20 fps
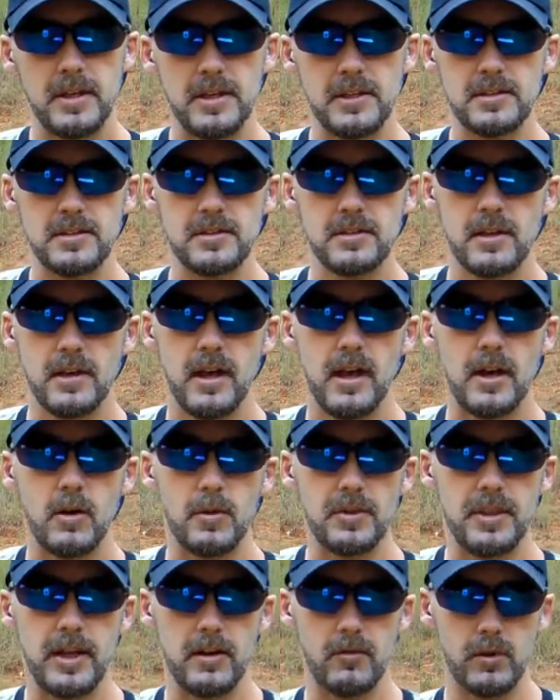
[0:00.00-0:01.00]
this
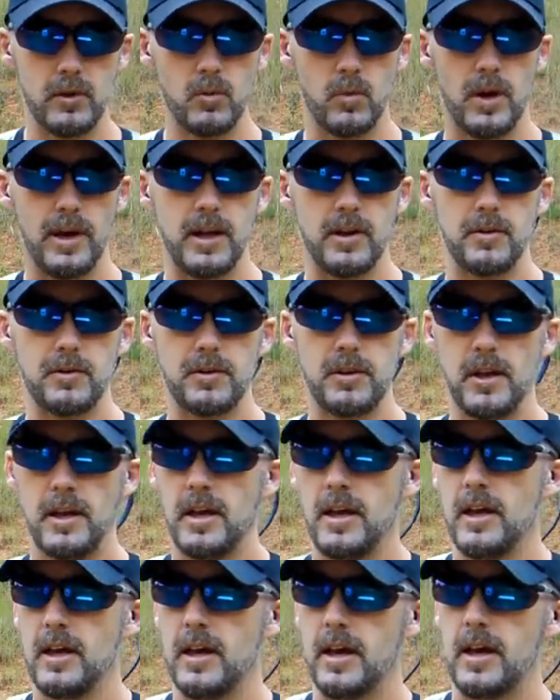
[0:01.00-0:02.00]
with every round,
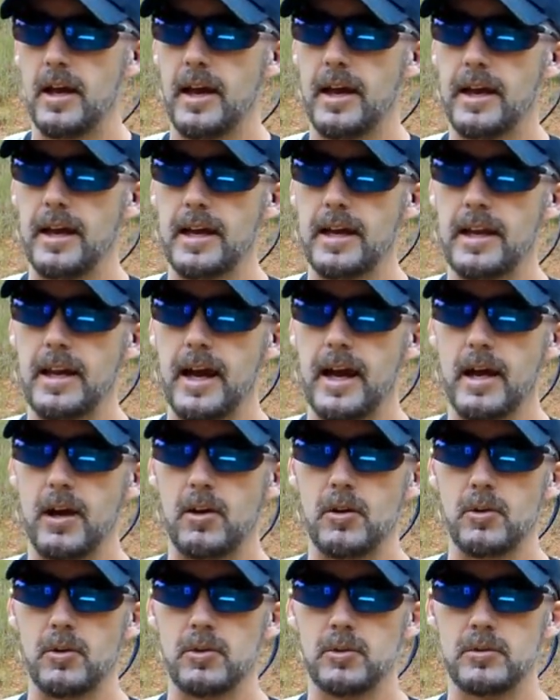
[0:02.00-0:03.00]
and
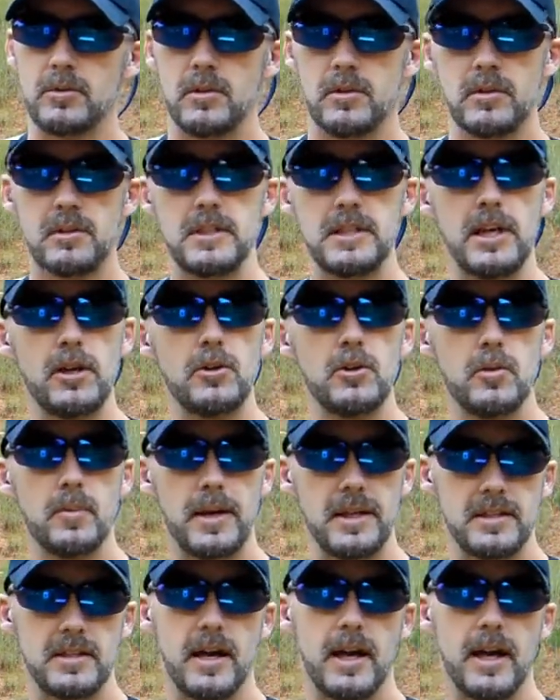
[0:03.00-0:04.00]
I'll tell you
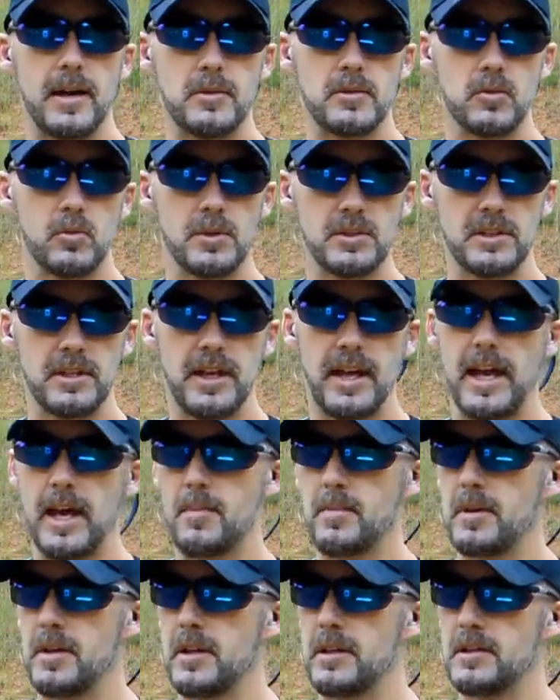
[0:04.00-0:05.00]
my time. So what's going to
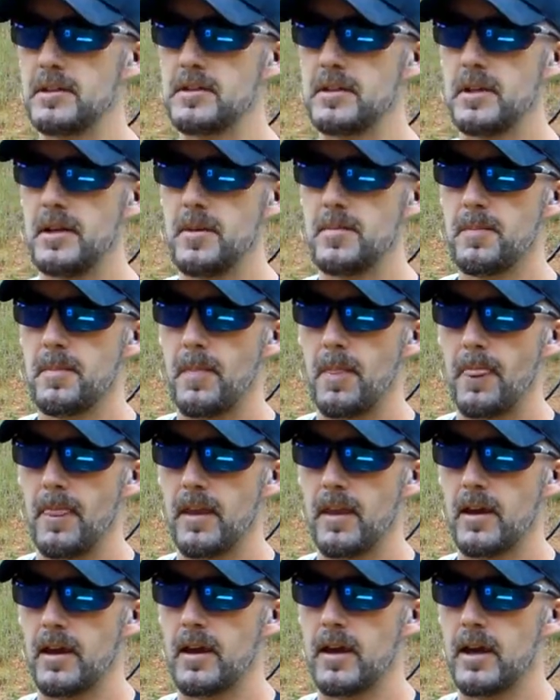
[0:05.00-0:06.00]
happen is
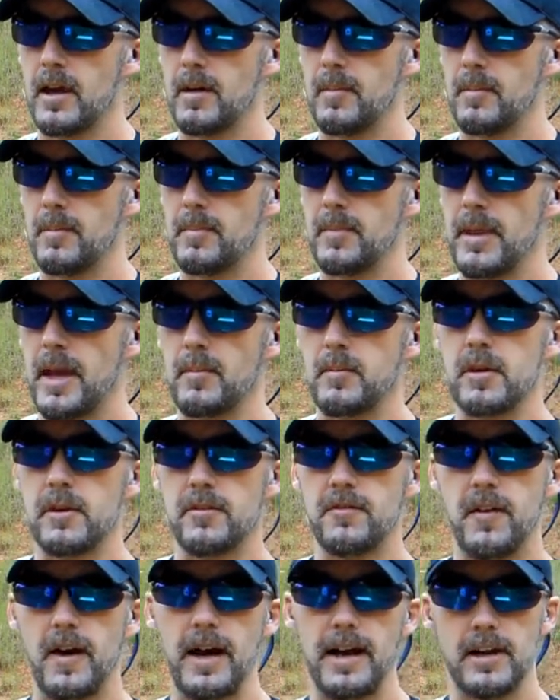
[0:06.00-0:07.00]
I'm going to
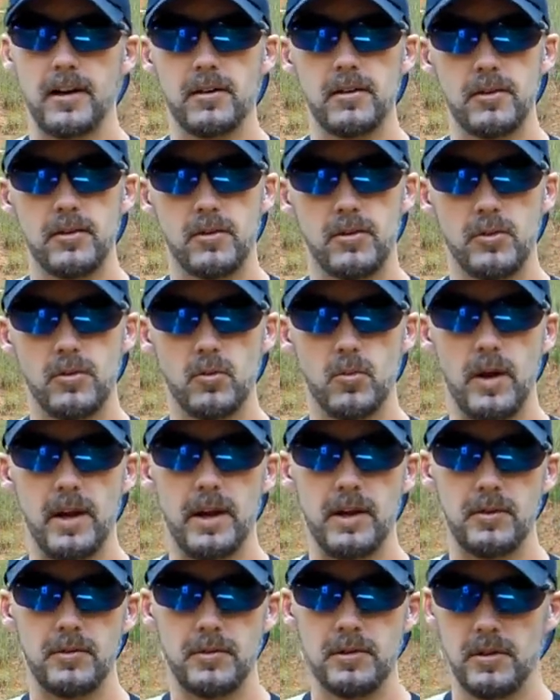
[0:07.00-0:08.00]
fire the
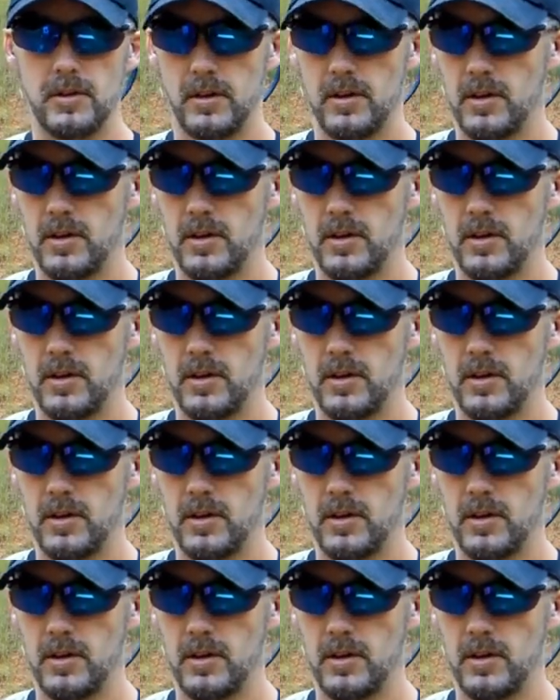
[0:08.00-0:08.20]
round.